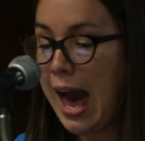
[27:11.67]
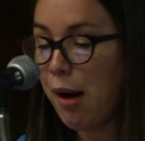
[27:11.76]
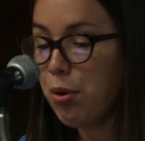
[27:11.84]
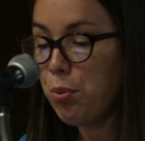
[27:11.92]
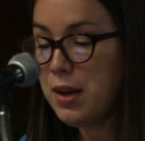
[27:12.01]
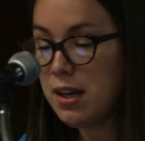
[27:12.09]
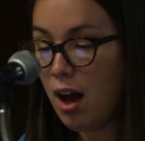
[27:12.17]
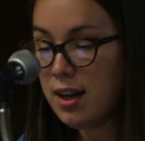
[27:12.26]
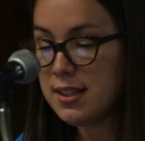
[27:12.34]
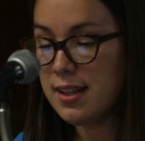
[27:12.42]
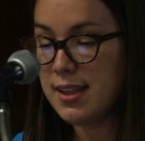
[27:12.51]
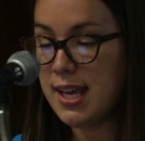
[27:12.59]
How are we
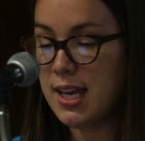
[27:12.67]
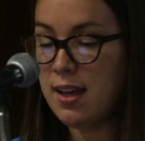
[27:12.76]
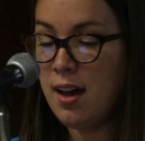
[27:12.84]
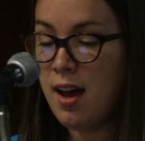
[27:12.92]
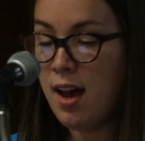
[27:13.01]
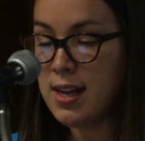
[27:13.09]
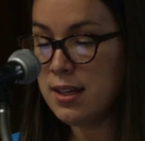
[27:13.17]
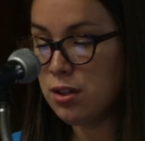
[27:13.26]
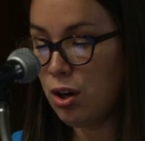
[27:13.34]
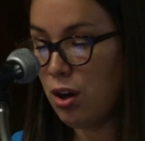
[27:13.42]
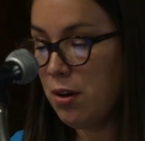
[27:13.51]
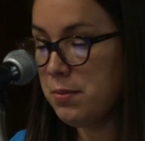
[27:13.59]
not to think in
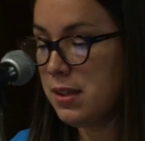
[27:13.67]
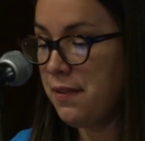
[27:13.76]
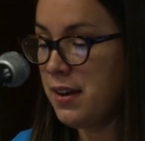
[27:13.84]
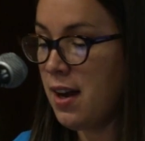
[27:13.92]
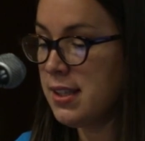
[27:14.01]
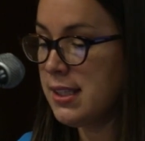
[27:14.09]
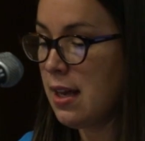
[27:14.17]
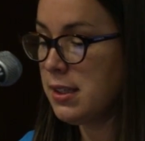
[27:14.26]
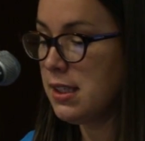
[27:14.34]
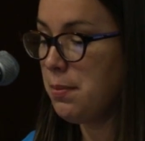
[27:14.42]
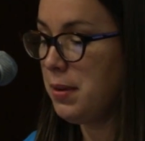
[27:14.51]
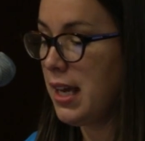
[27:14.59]
terms of an
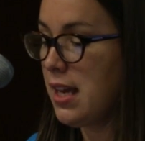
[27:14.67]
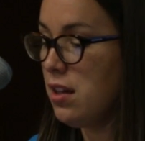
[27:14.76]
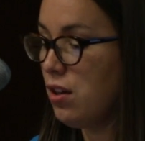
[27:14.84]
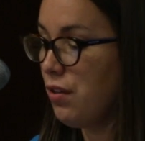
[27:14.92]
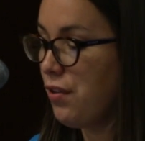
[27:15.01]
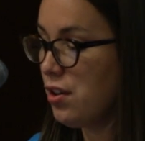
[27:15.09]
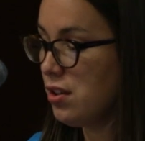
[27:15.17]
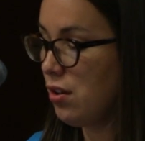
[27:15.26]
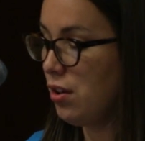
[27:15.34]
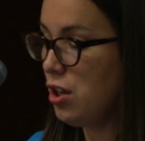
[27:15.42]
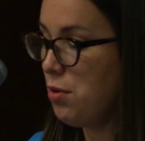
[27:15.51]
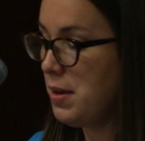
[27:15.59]
ostensibly
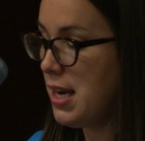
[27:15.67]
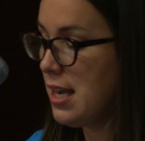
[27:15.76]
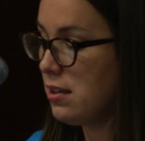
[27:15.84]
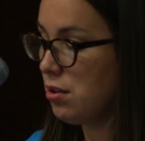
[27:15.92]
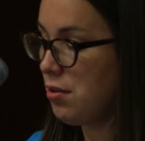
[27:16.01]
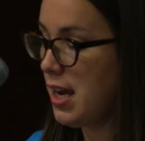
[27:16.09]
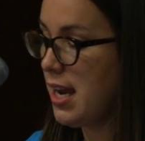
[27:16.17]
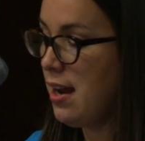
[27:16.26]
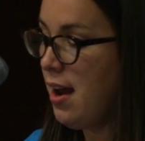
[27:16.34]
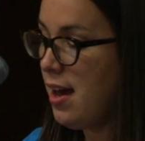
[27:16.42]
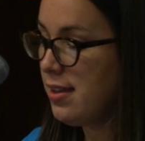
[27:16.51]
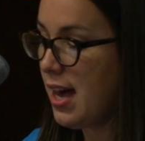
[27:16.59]
universal human history